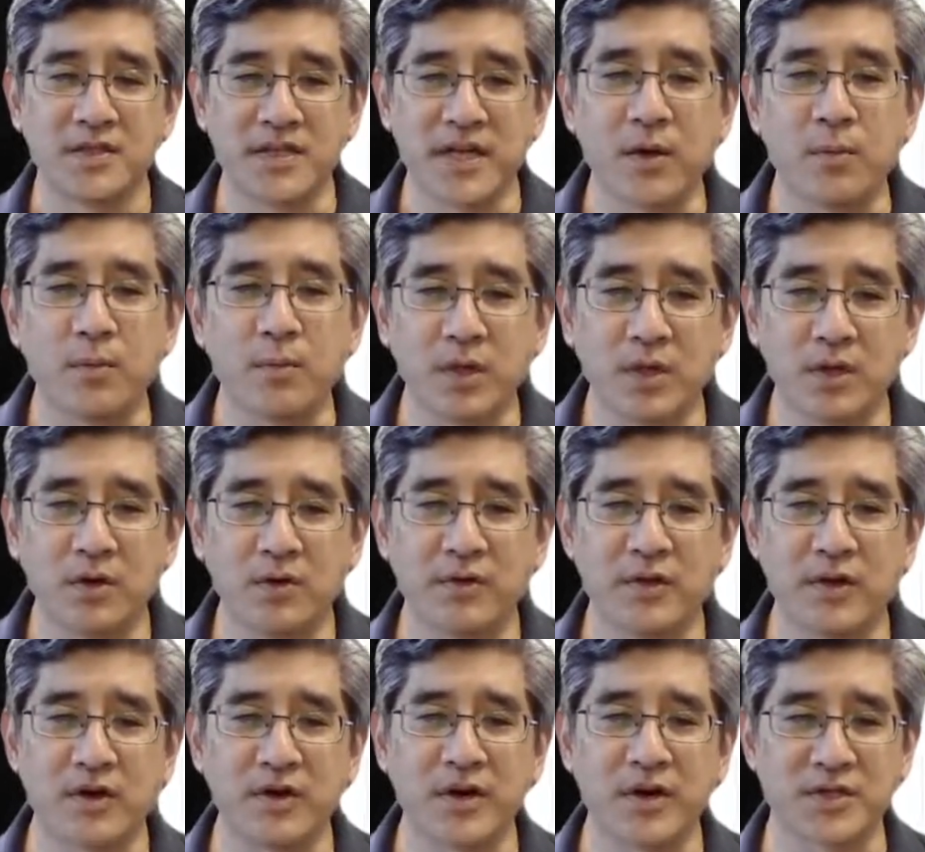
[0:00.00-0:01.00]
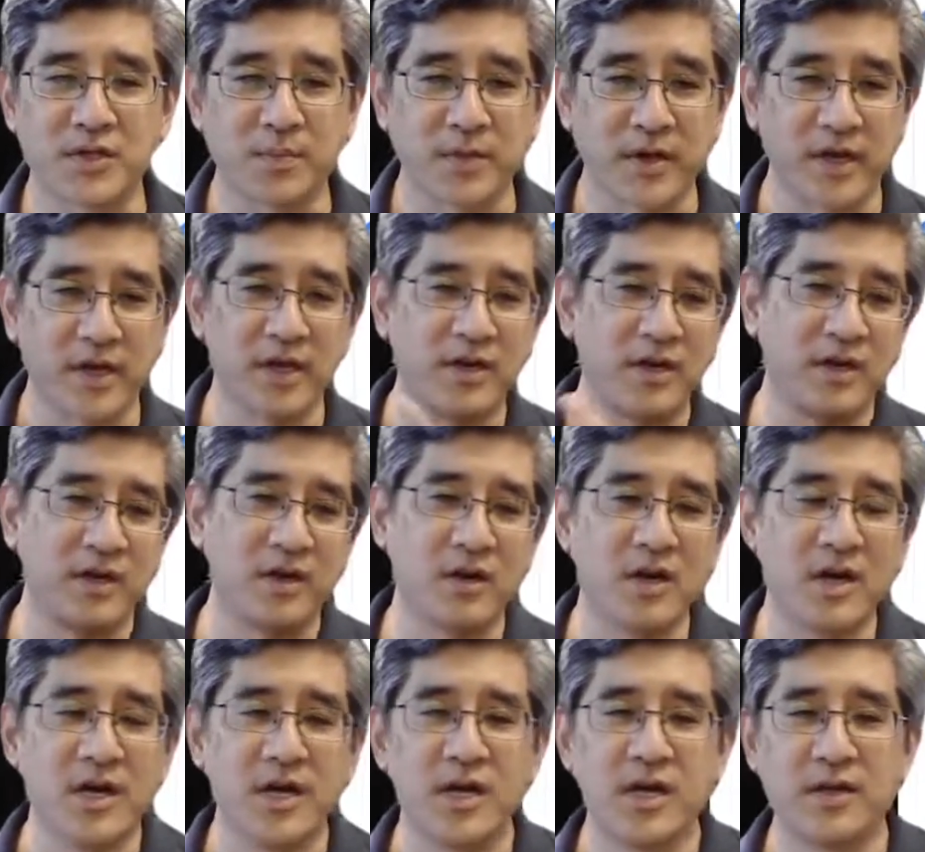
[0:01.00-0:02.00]
Down below there, next to my head here,
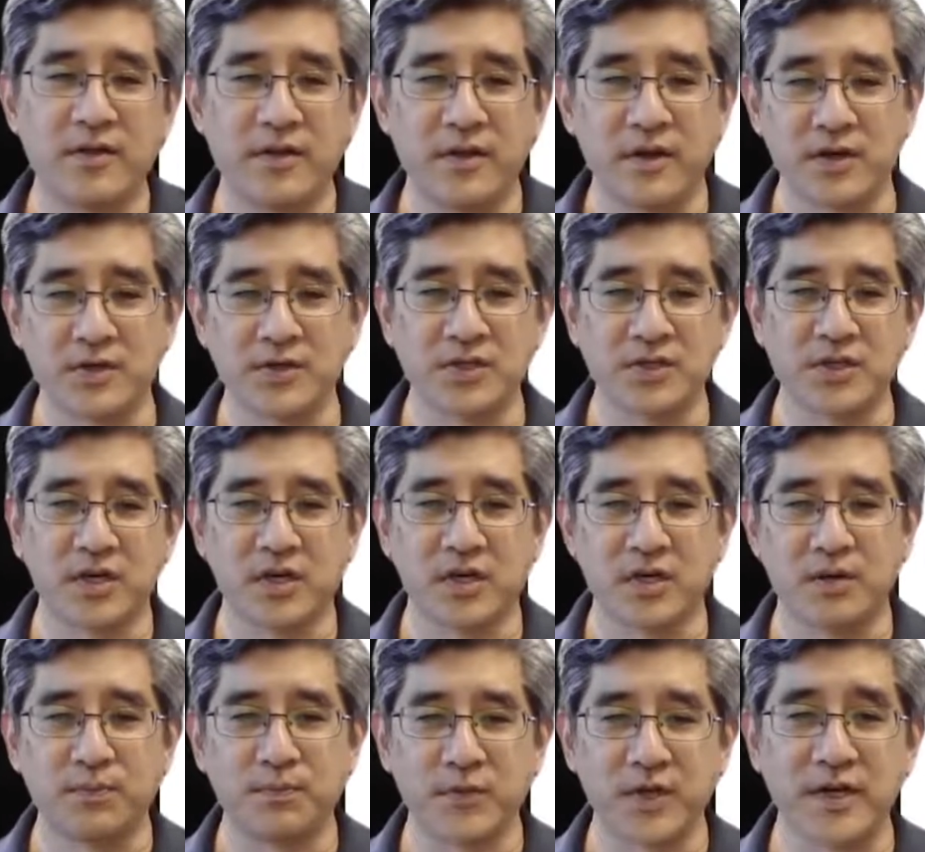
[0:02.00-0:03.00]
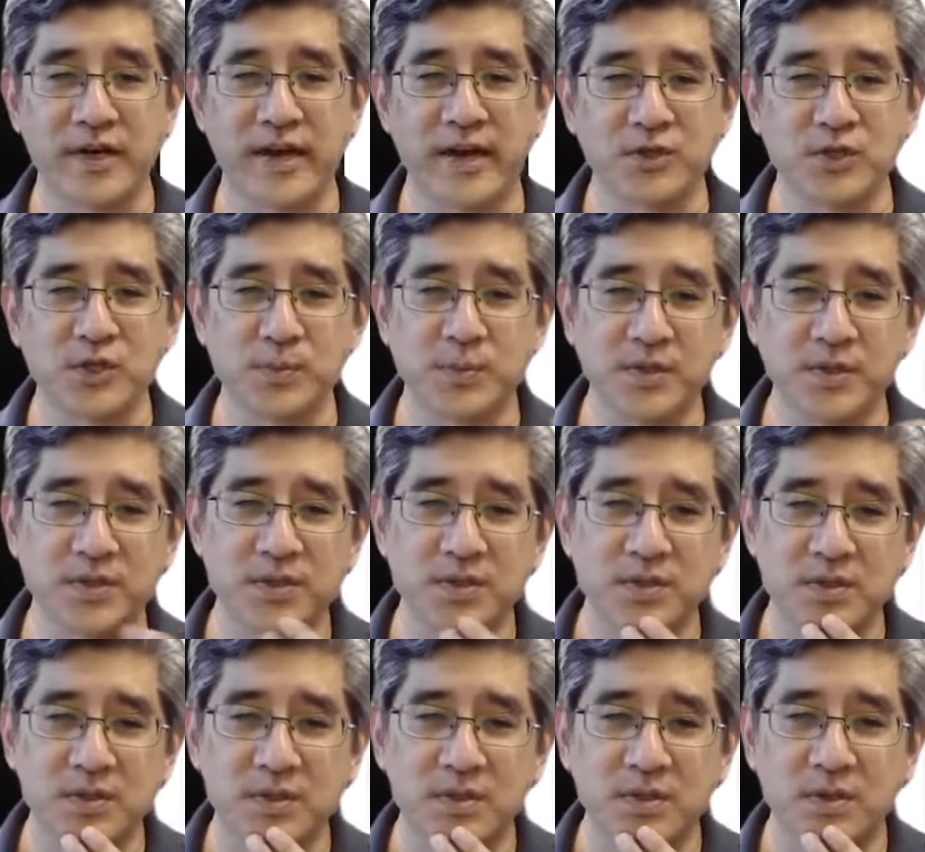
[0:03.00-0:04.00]
there's
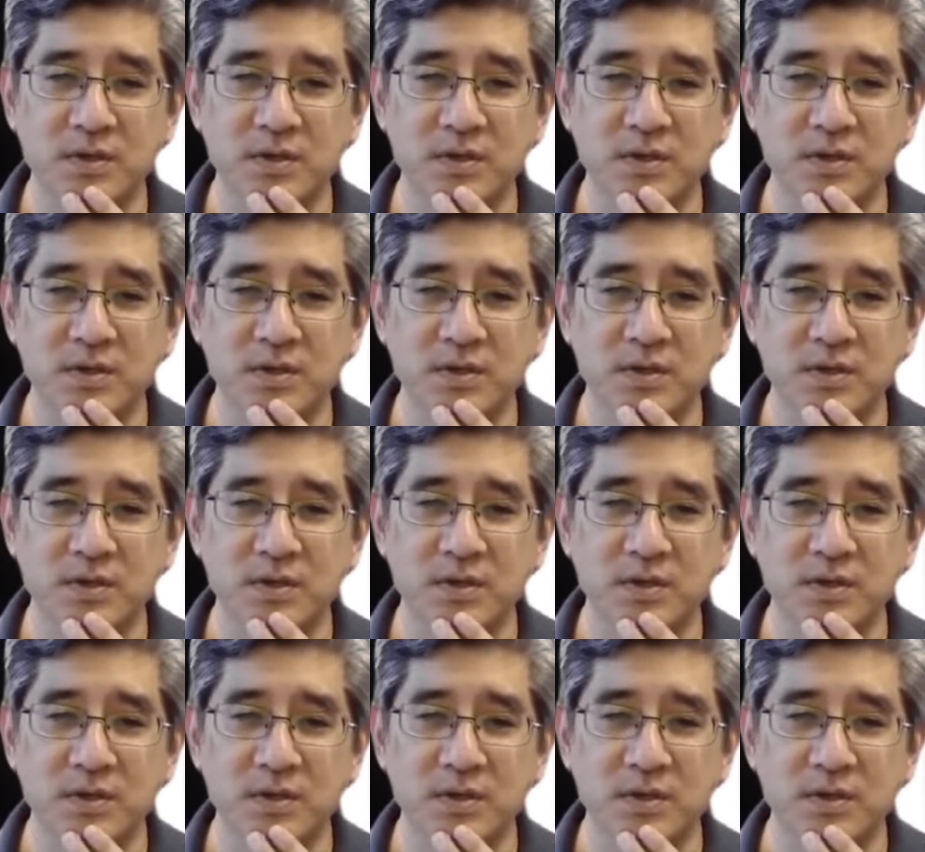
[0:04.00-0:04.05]
announcements.